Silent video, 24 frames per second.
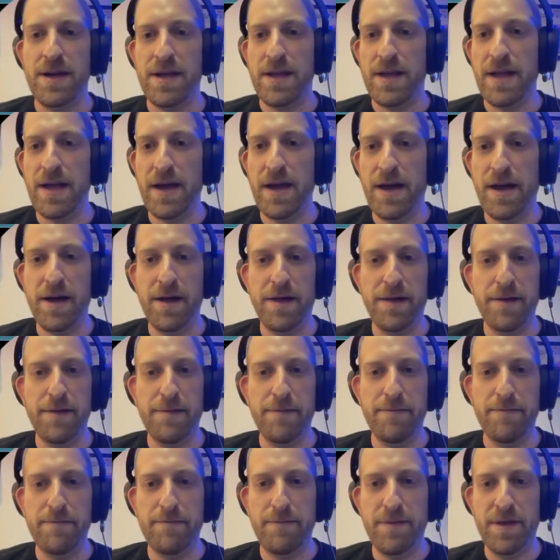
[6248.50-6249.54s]

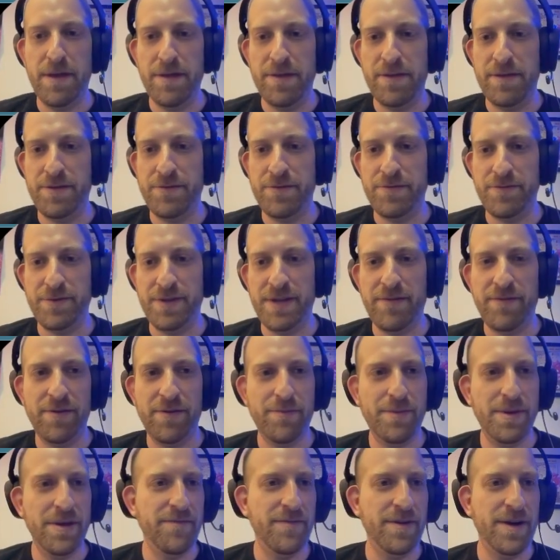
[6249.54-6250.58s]
Yeah, this will
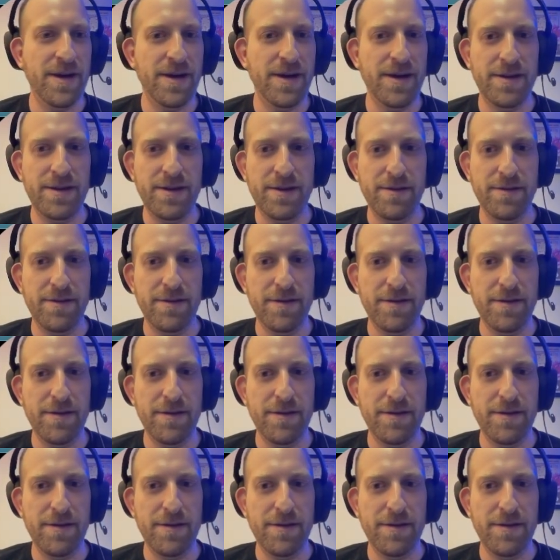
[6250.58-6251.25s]
definitely be a VOD.